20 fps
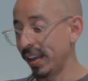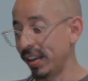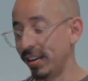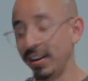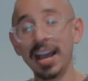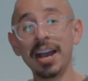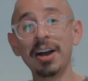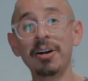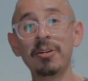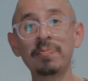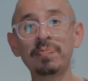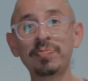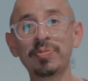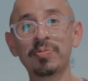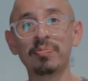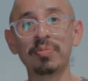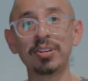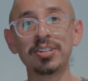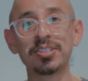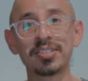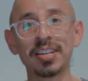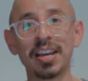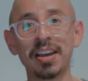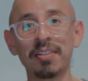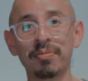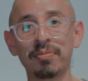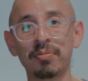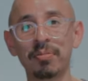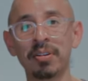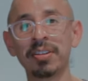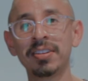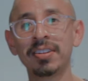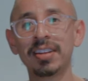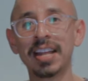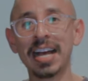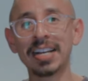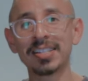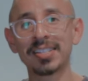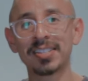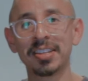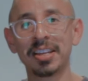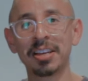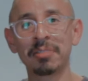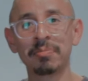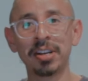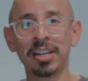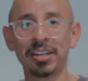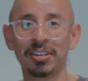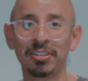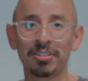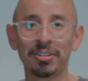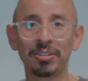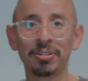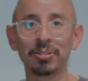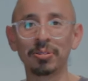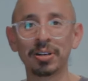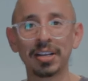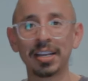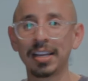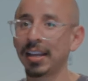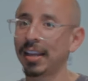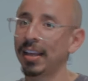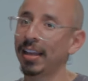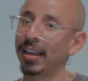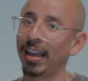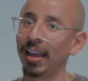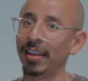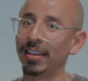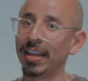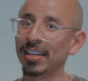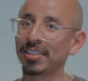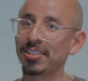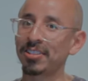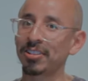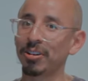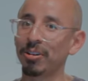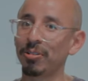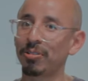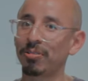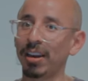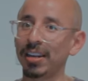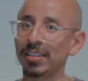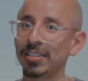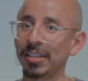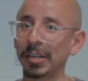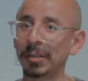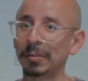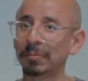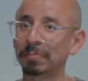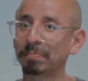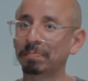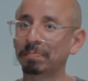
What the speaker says: Now, we just have one last thing we need to do, and that's to go crazy.